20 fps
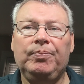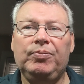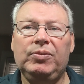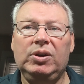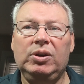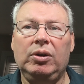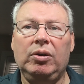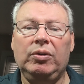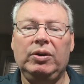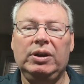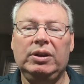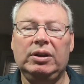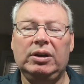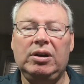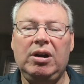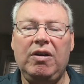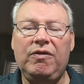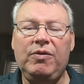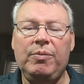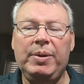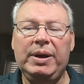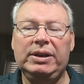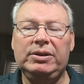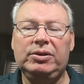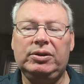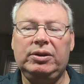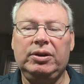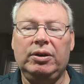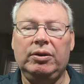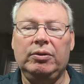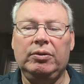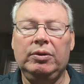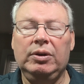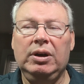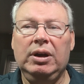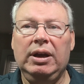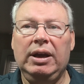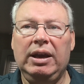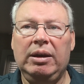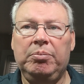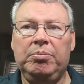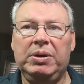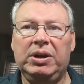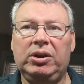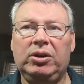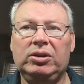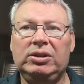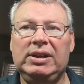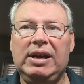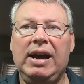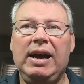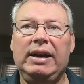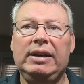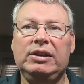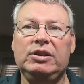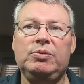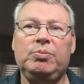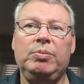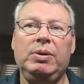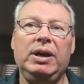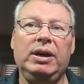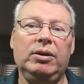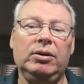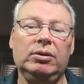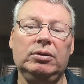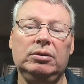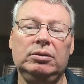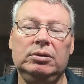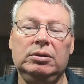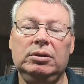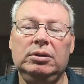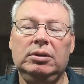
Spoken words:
in the Gulf of Mexico, a bigger tide is better